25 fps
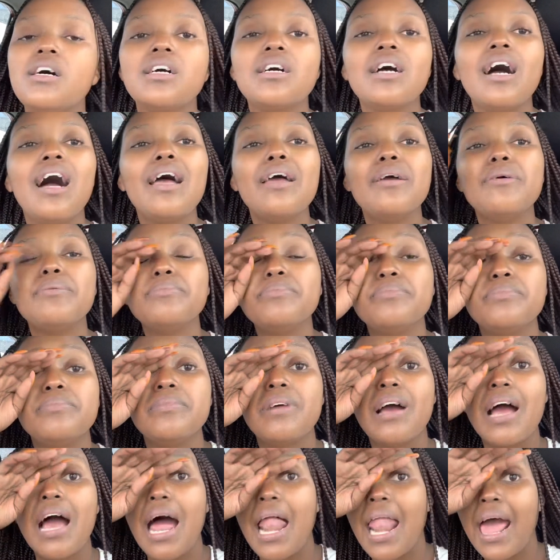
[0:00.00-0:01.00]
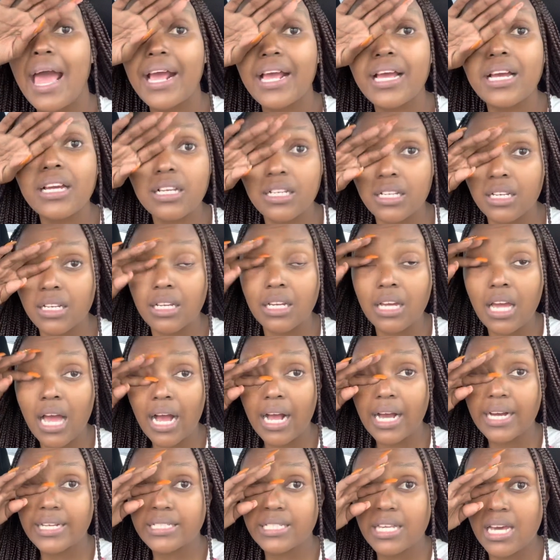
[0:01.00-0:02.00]
I'm like
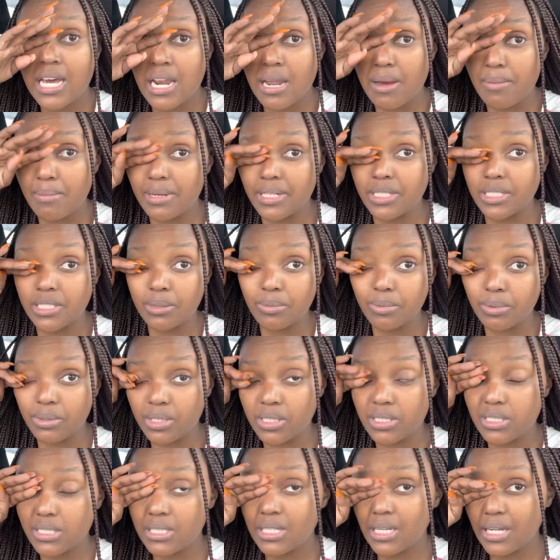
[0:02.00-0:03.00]
ngiyakhathala manje because